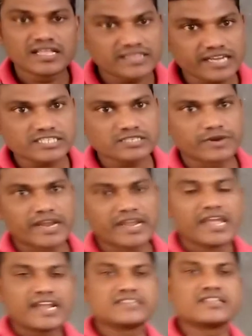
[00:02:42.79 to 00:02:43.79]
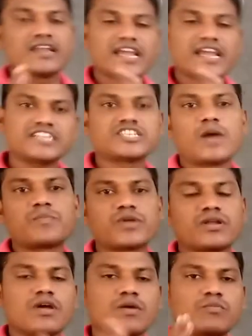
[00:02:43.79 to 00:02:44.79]
That's why in the light
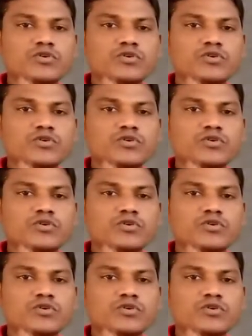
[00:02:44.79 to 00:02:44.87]
chapter